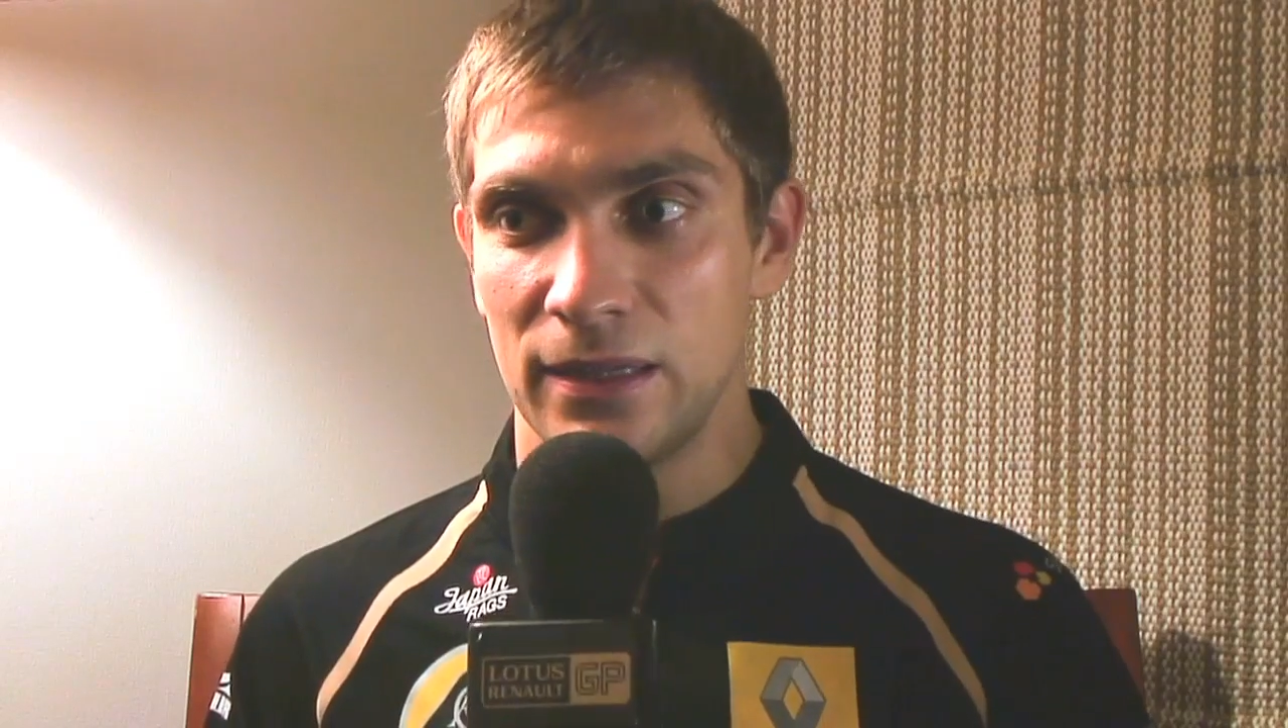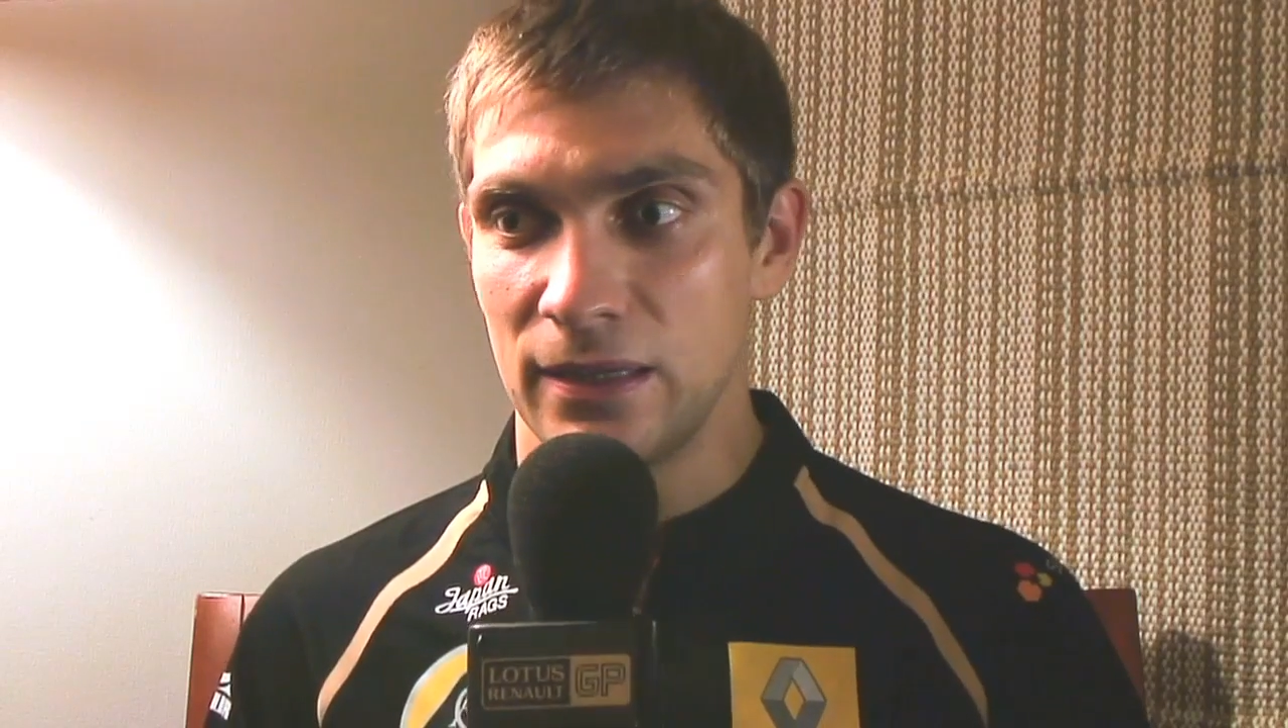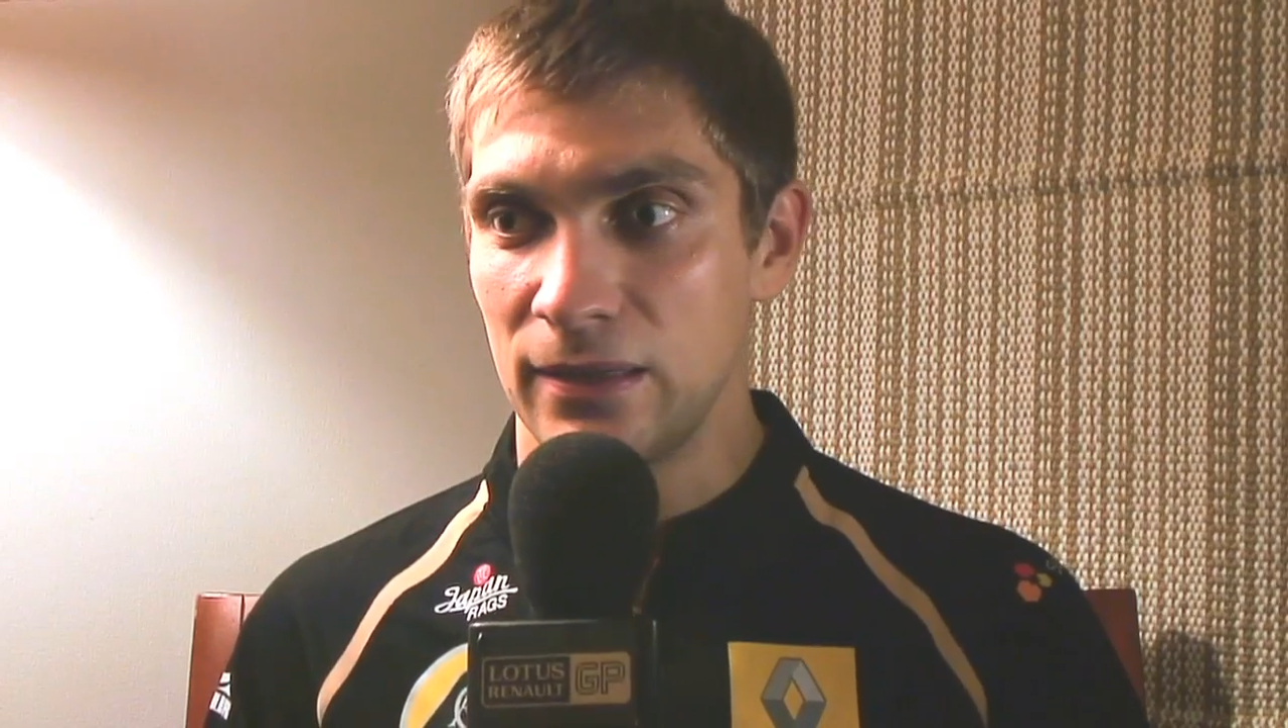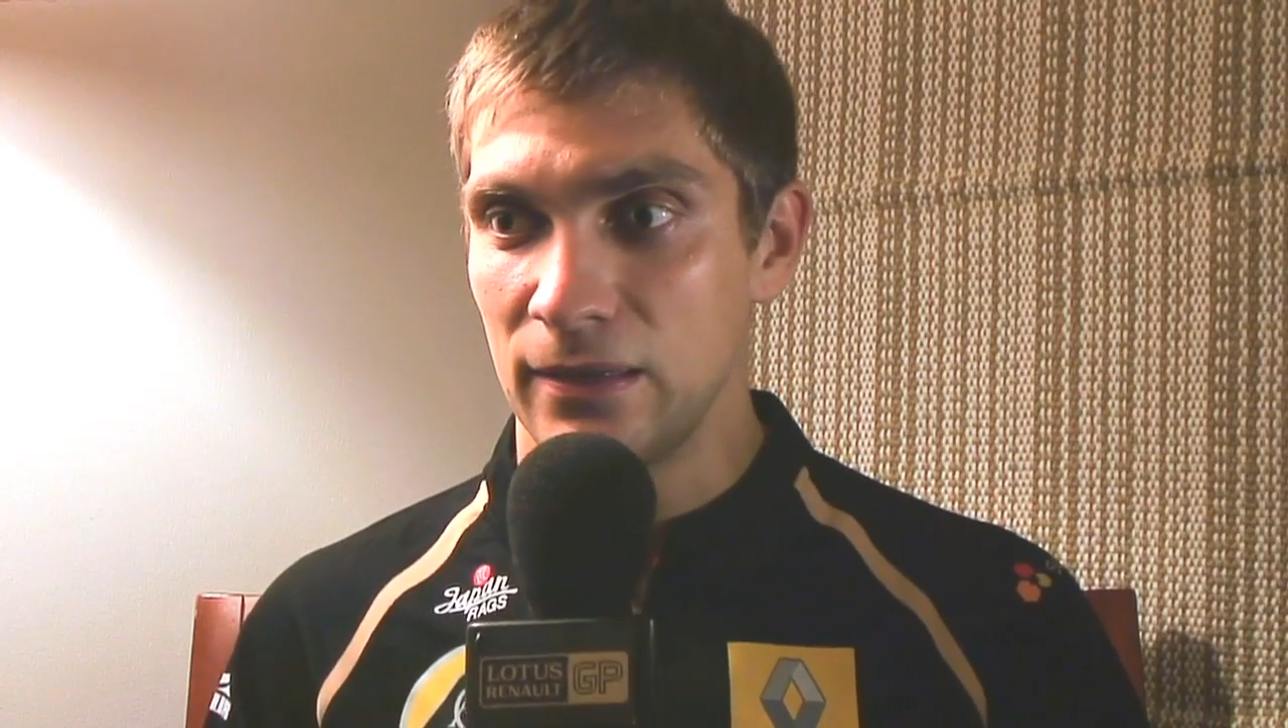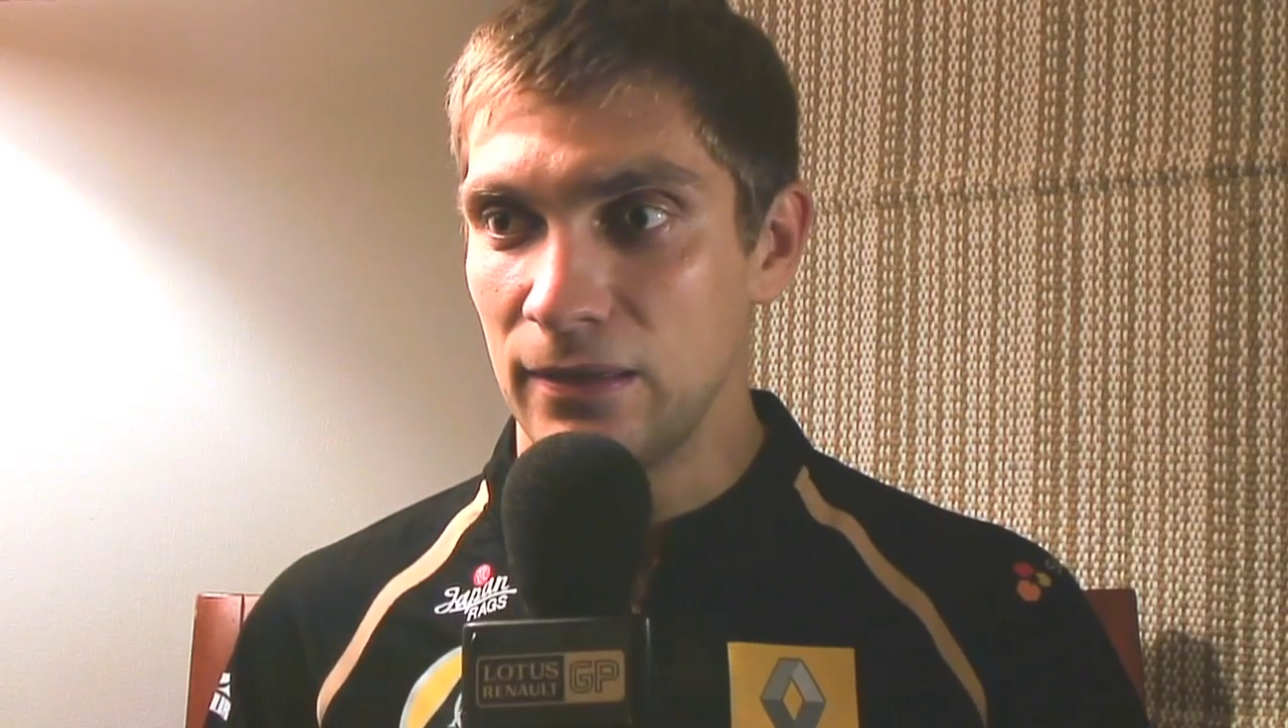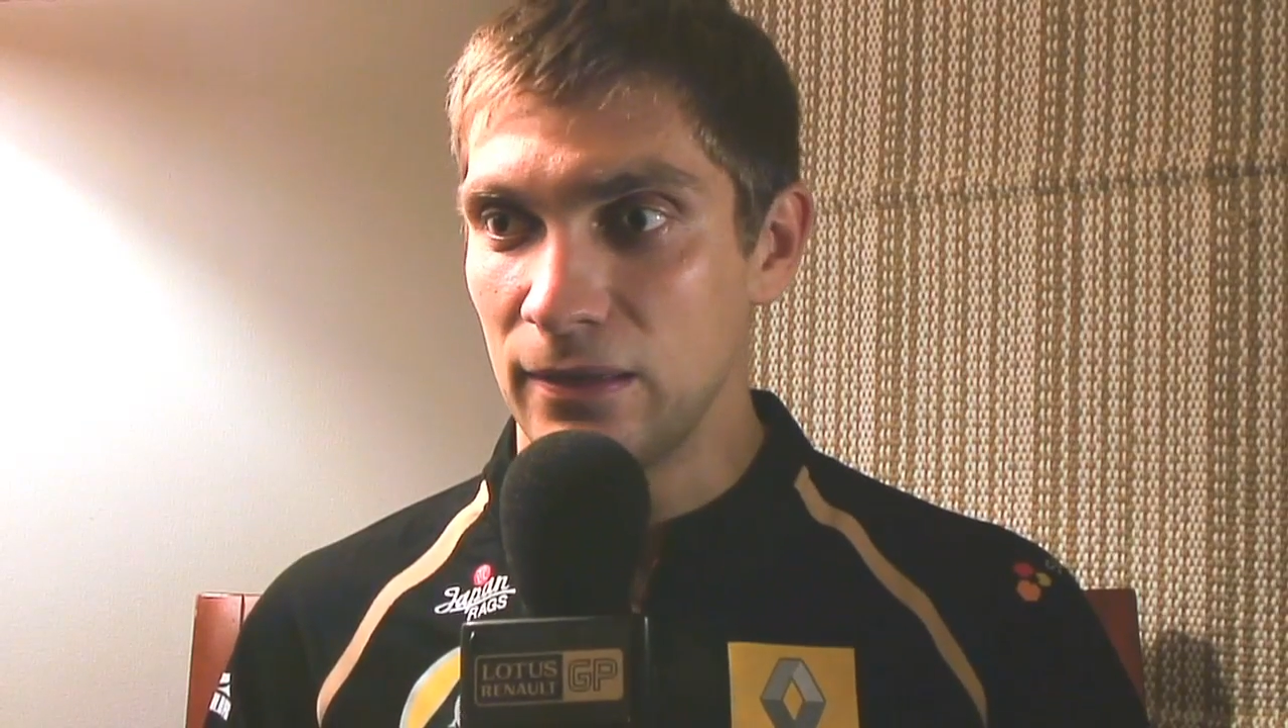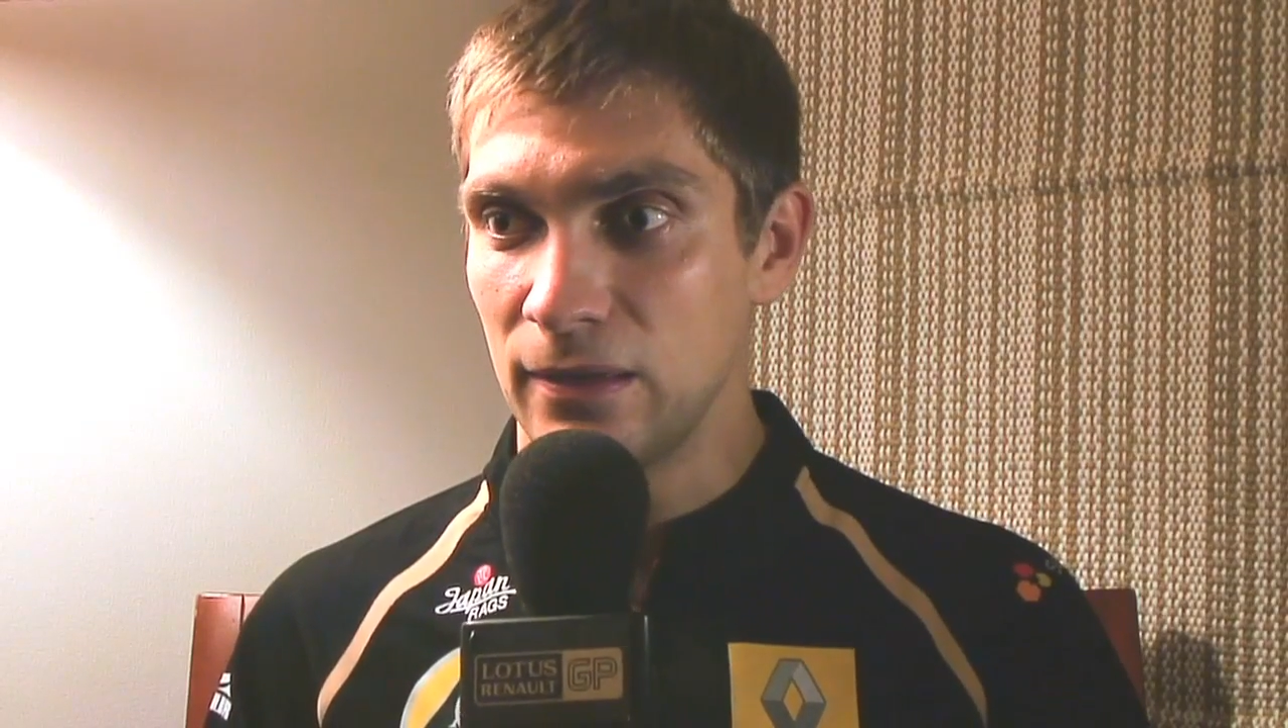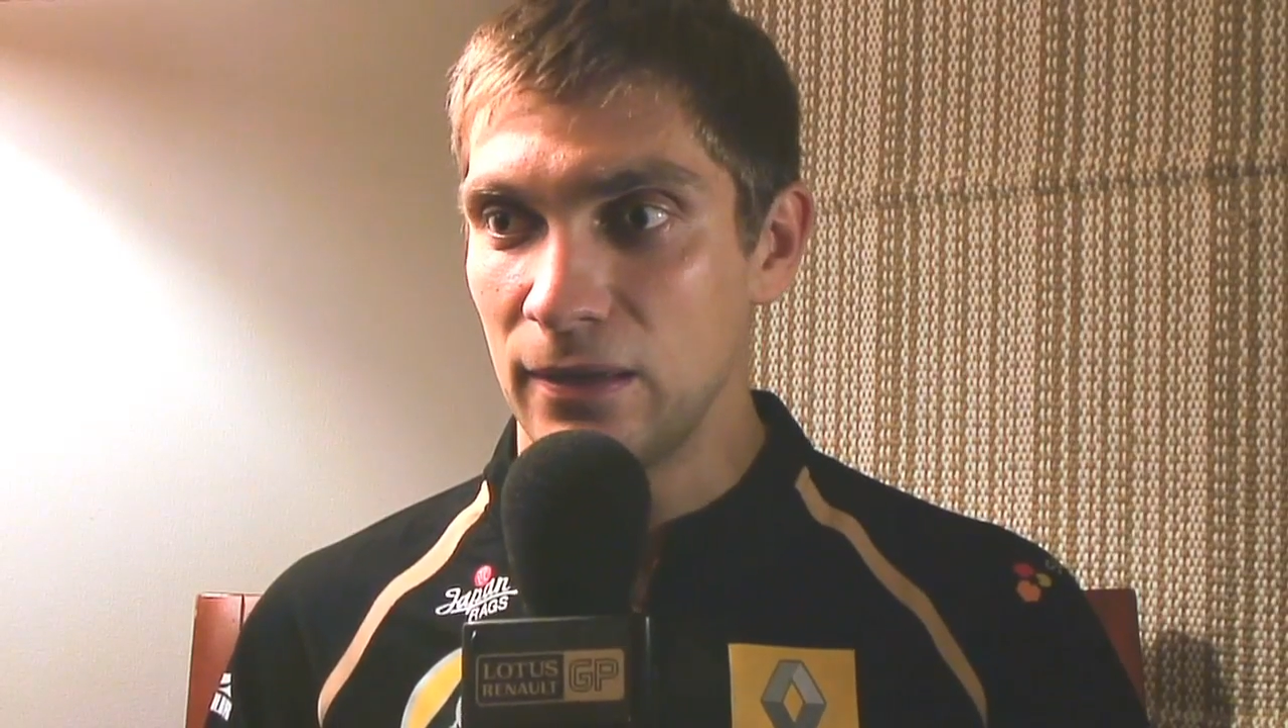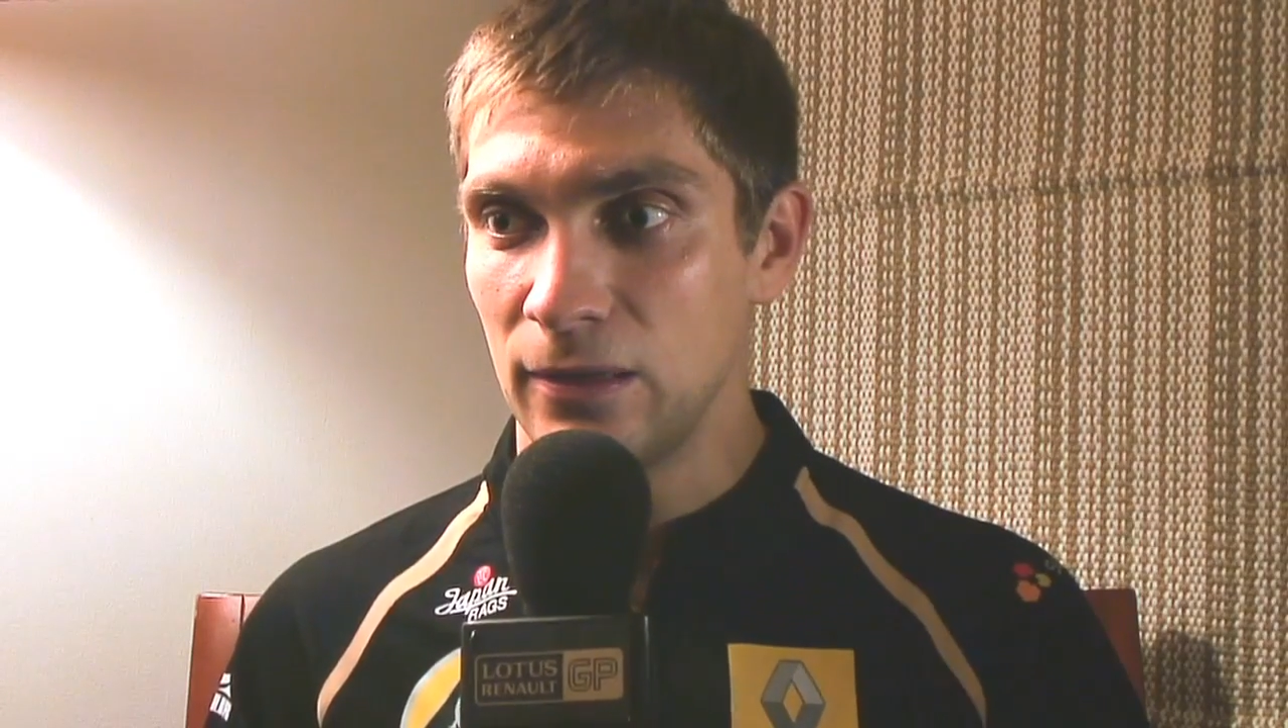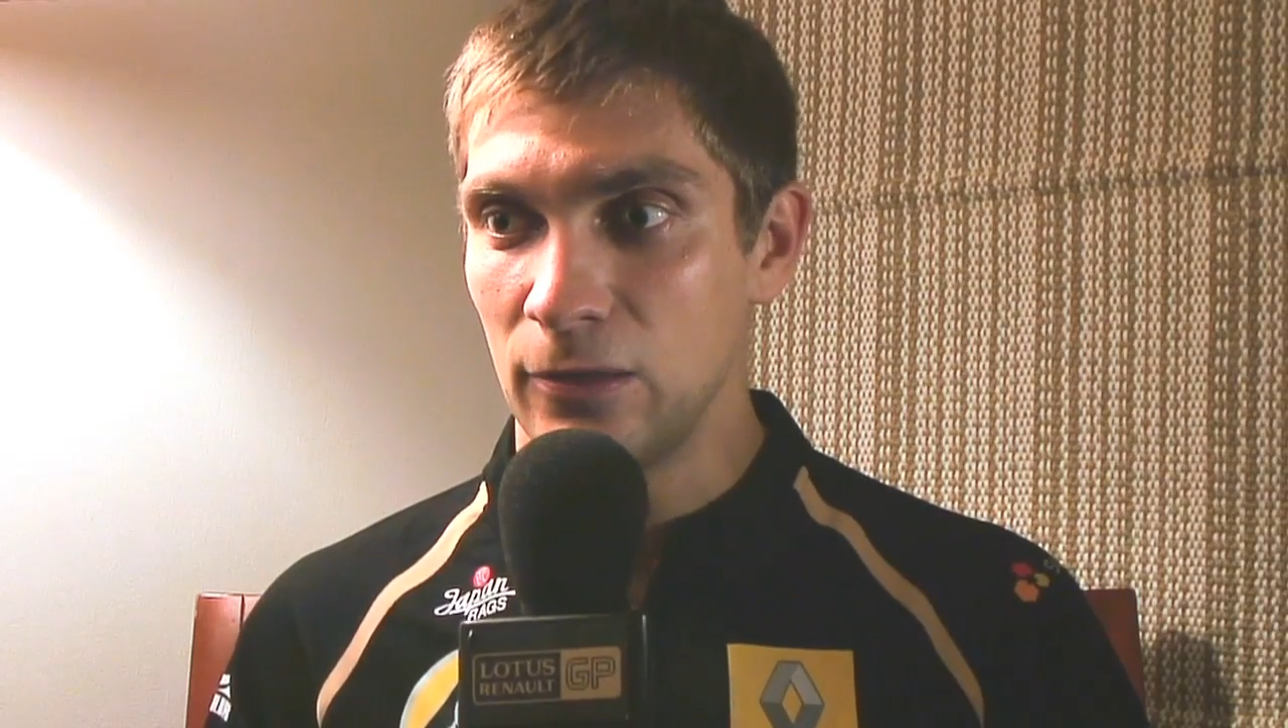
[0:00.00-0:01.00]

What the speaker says: and a